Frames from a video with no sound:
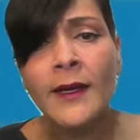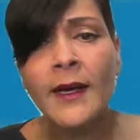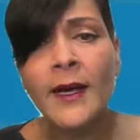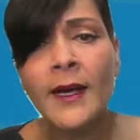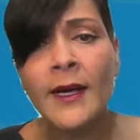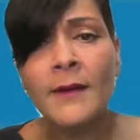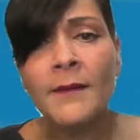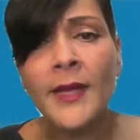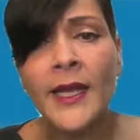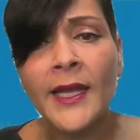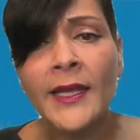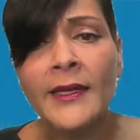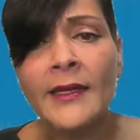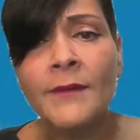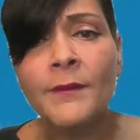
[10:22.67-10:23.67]

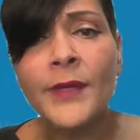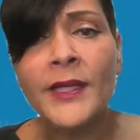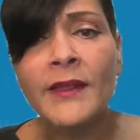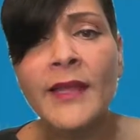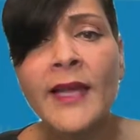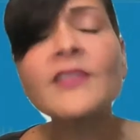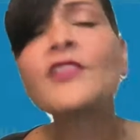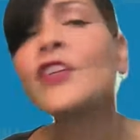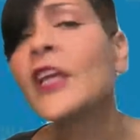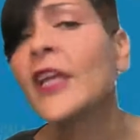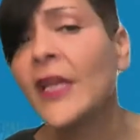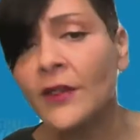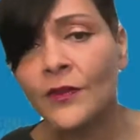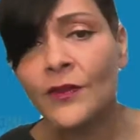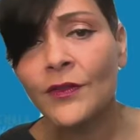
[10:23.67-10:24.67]
But that
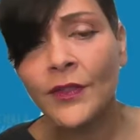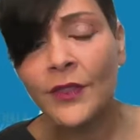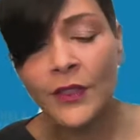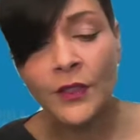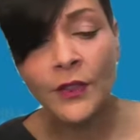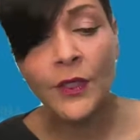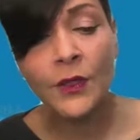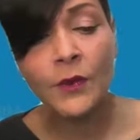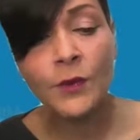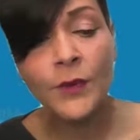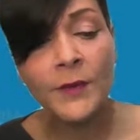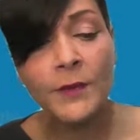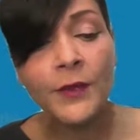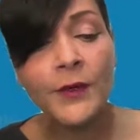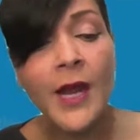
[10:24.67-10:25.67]
changed. You know,
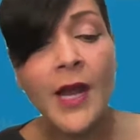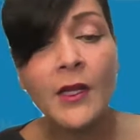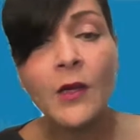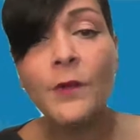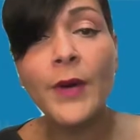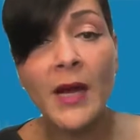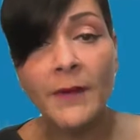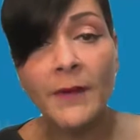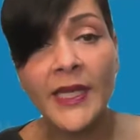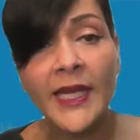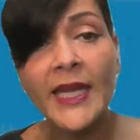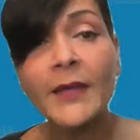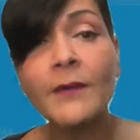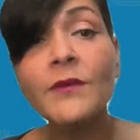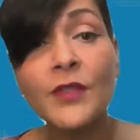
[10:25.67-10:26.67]
when Barack Obama
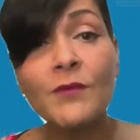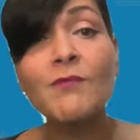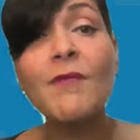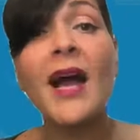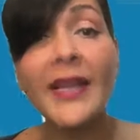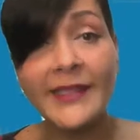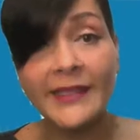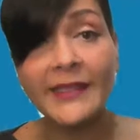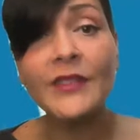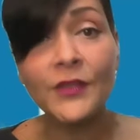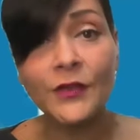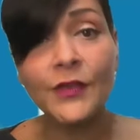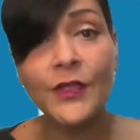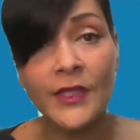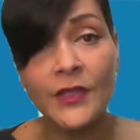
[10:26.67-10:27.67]
came to my
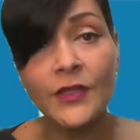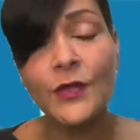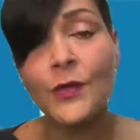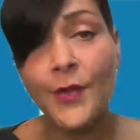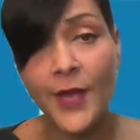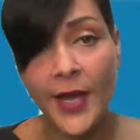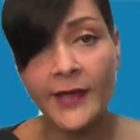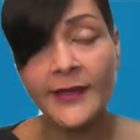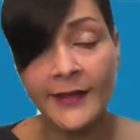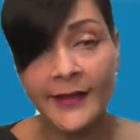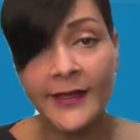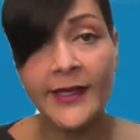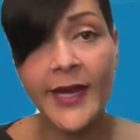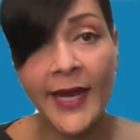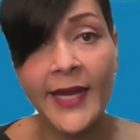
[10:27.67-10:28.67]
district in
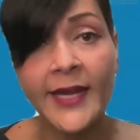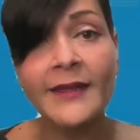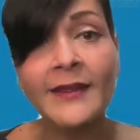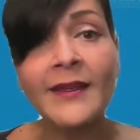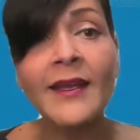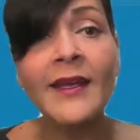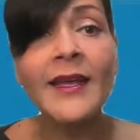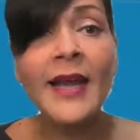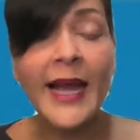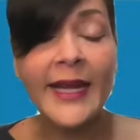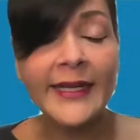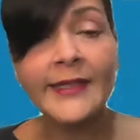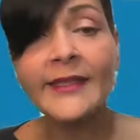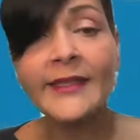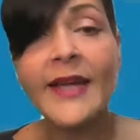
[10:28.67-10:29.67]
2008, I
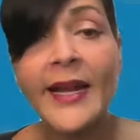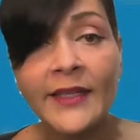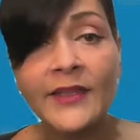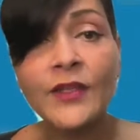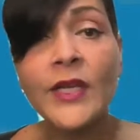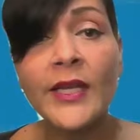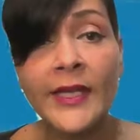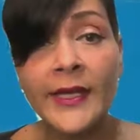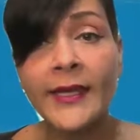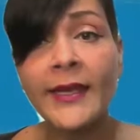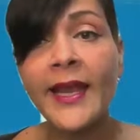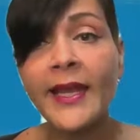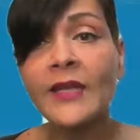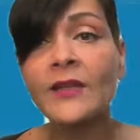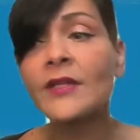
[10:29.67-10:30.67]
decided to get
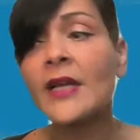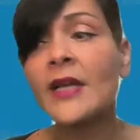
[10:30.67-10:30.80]
engaged.